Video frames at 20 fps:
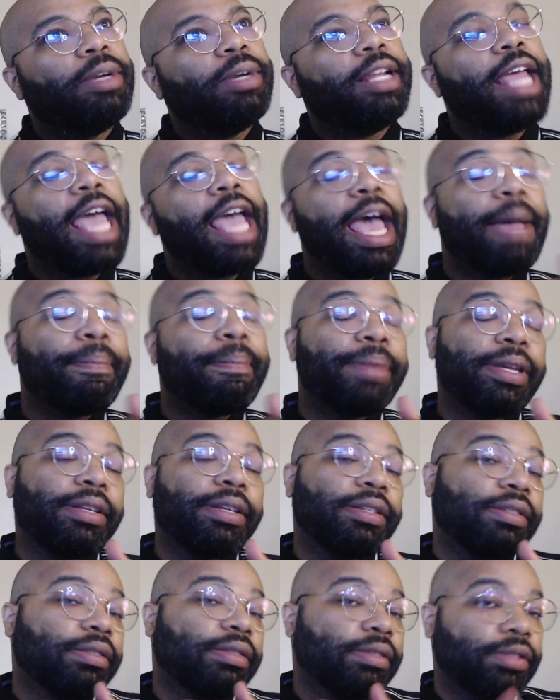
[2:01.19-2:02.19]

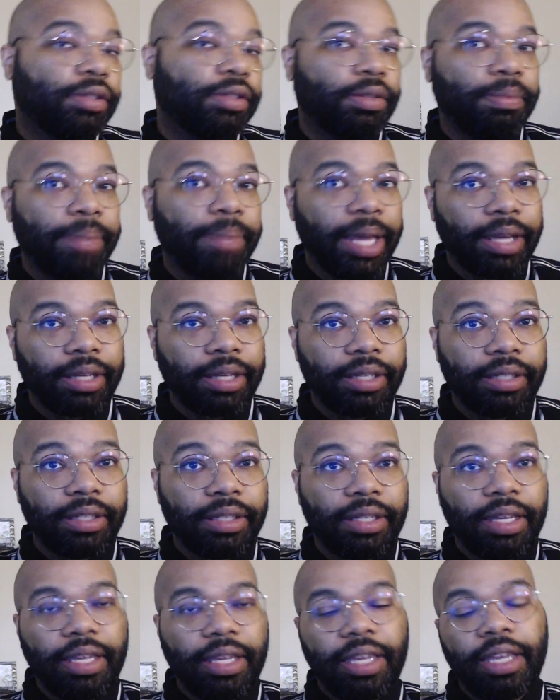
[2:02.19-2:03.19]
happened to Becca,
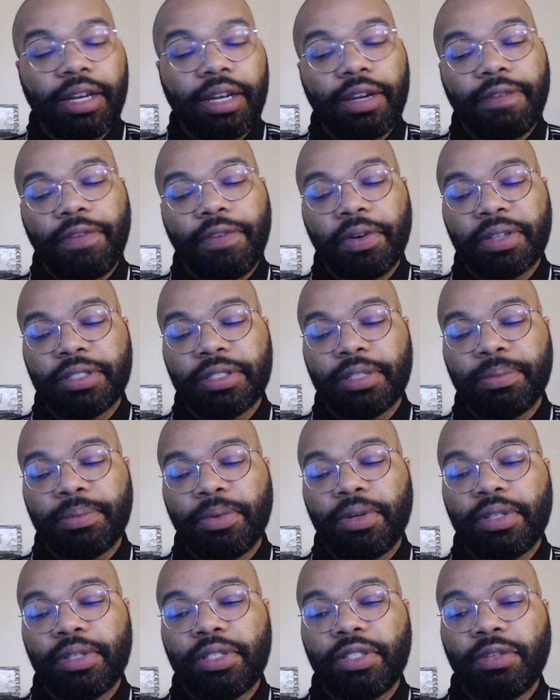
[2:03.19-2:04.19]
and her focus is
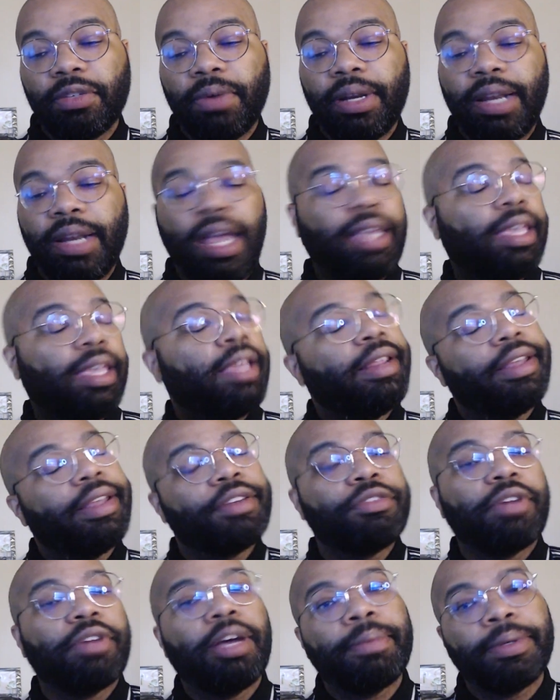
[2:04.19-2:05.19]
more so on not getting in
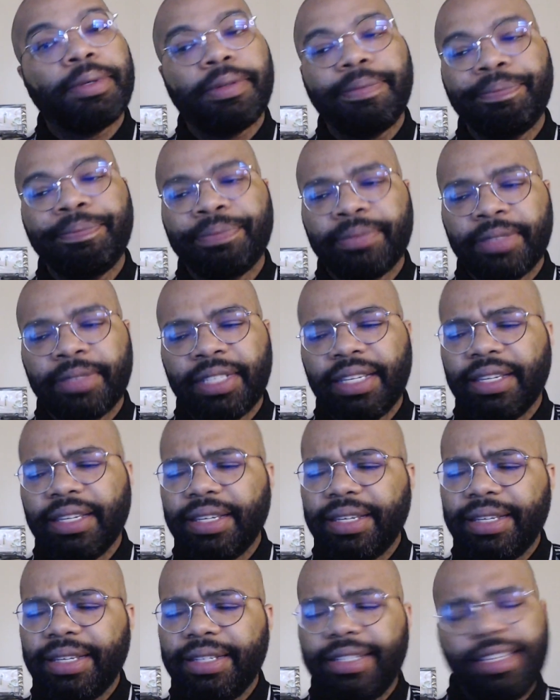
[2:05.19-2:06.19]
trouble.
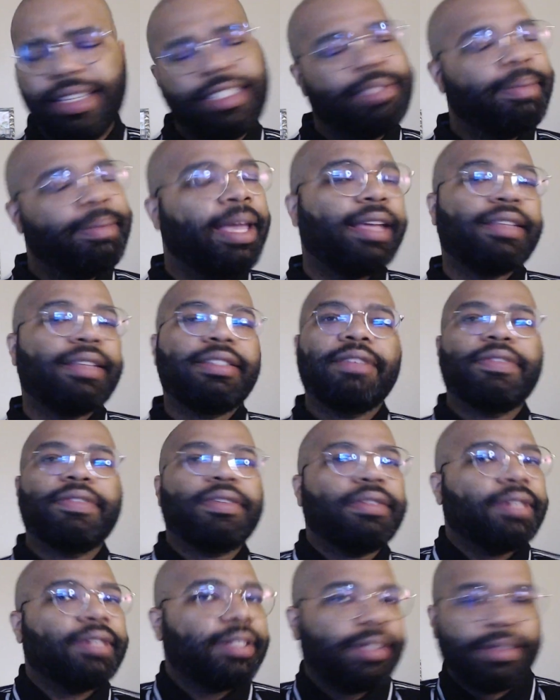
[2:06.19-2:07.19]
This makes, of
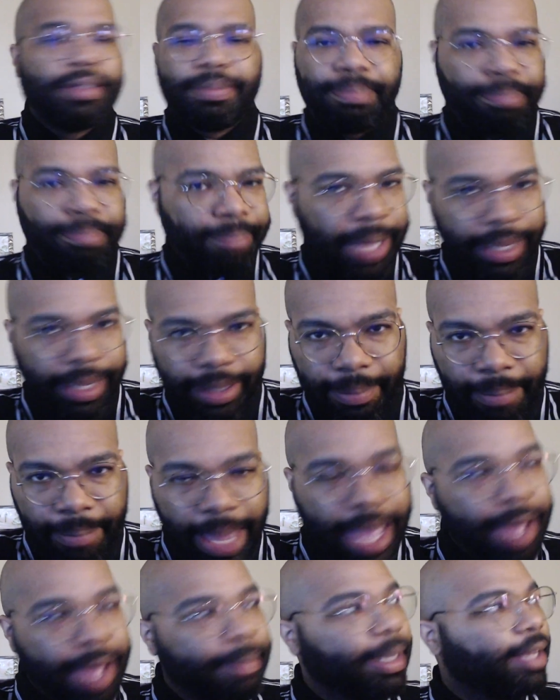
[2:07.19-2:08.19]
course, Becca
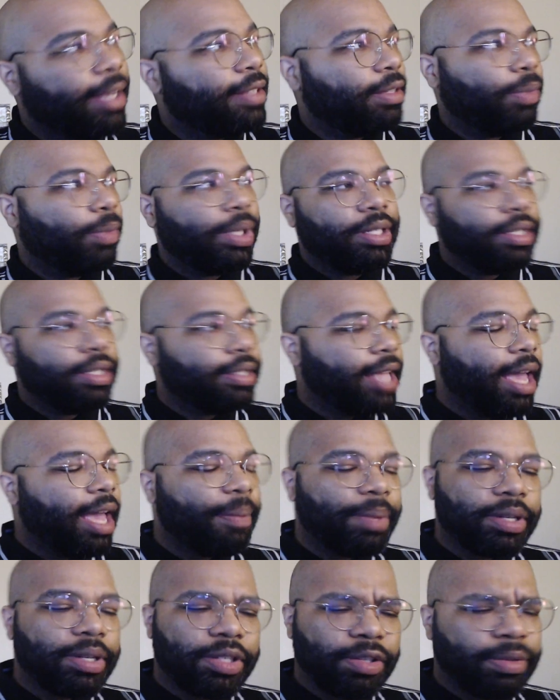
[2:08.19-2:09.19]
mad because of what just
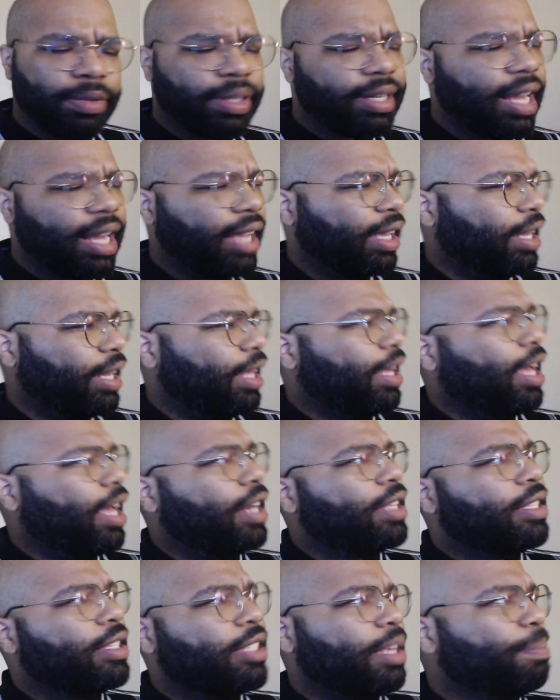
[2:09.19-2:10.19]
happened to her, not getting kind
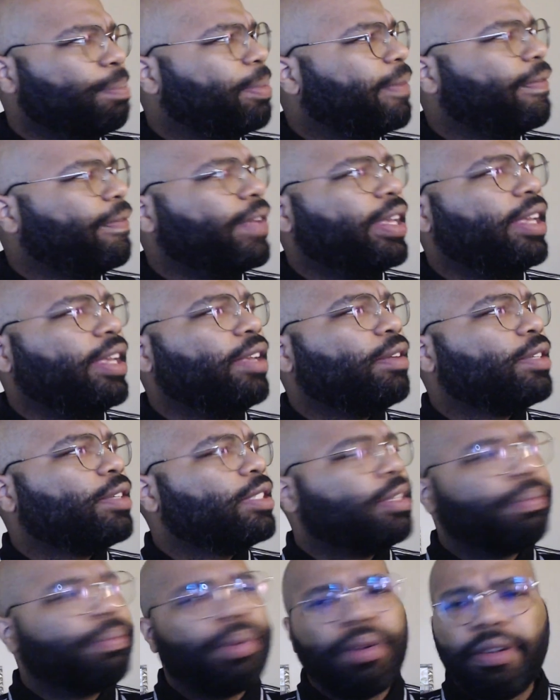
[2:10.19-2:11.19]
of sympathy or
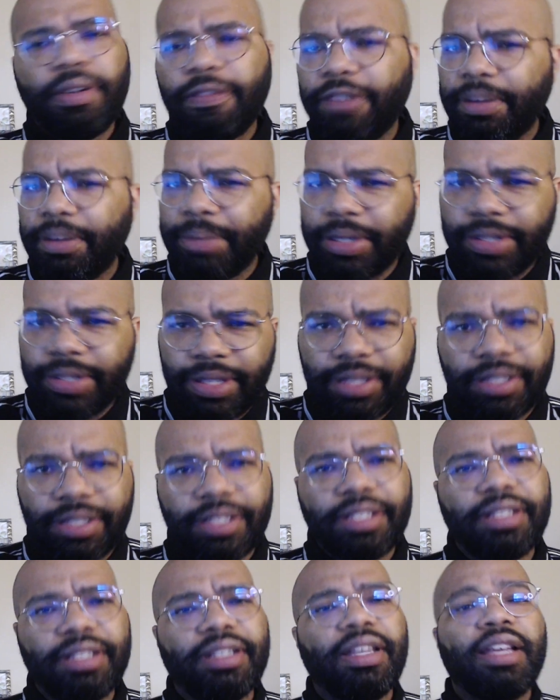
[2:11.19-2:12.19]
support from her
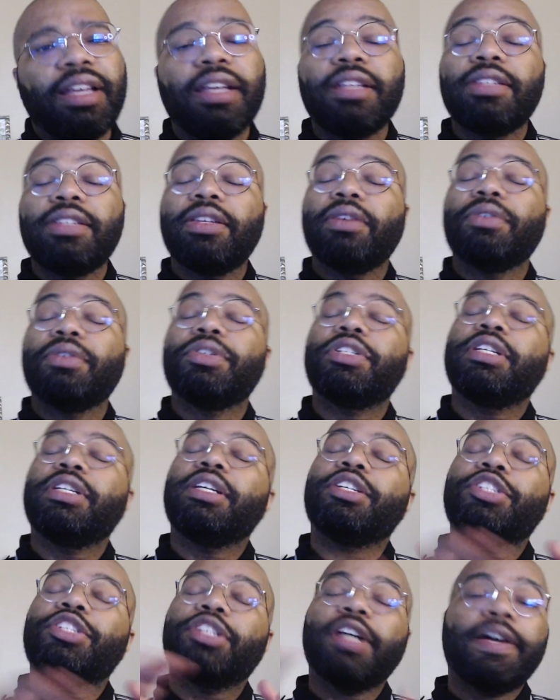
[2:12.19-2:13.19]
sister. So she
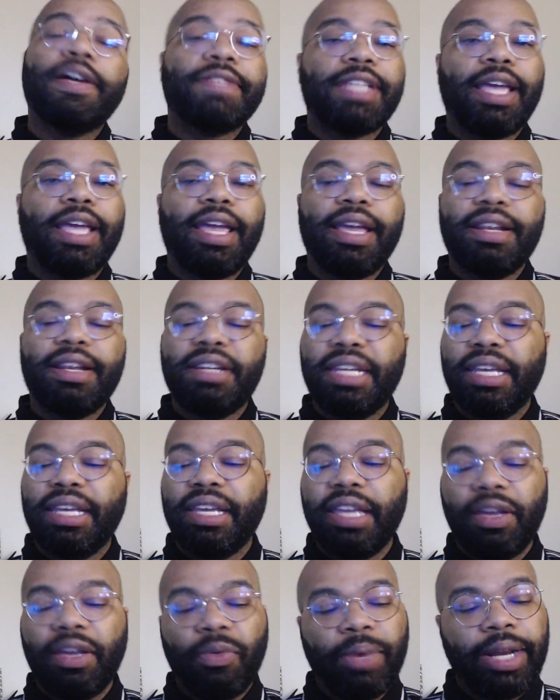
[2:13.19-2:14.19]
shoves Andie,
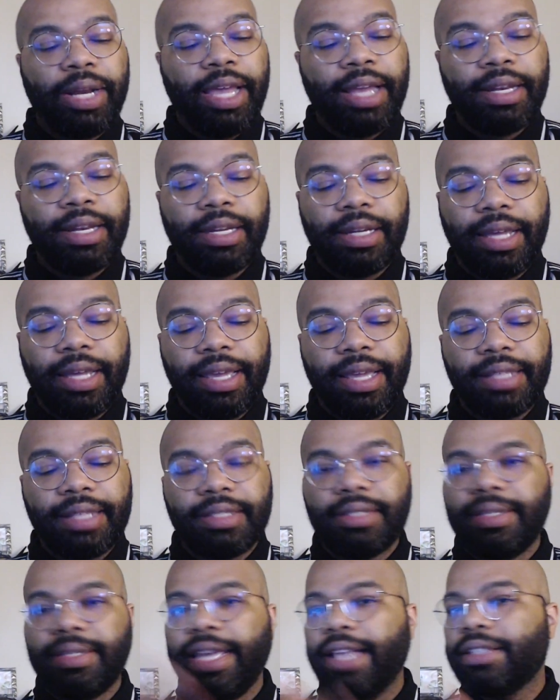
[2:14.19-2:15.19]
and when Andie
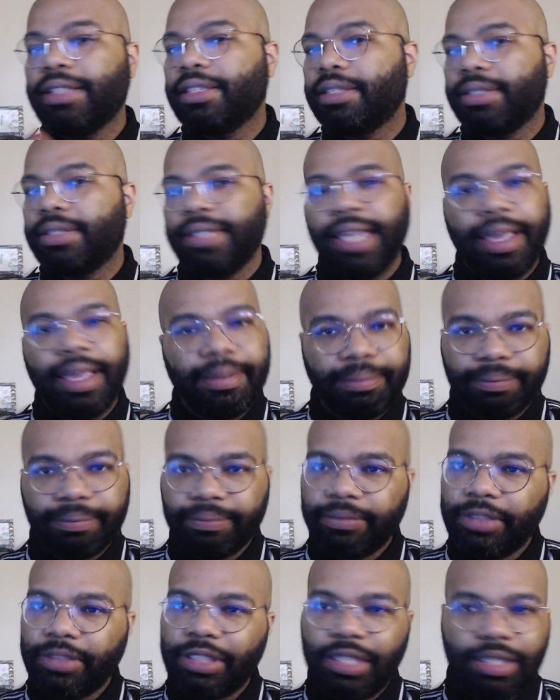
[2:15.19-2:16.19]
lands, that's it.
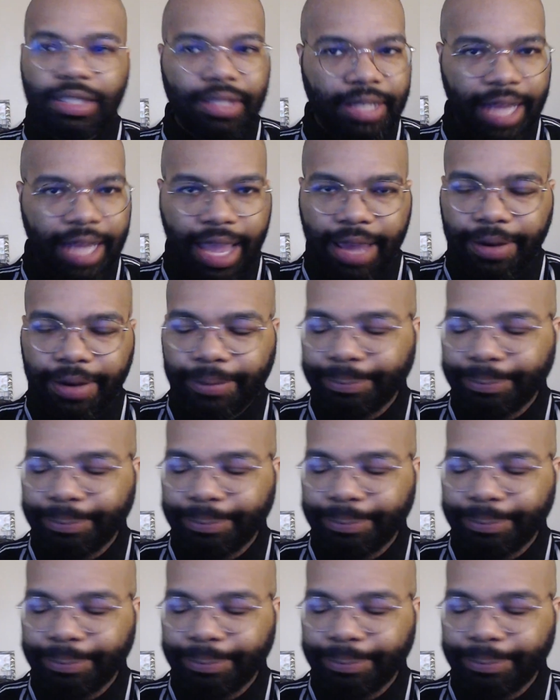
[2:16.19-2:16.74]
She's dead.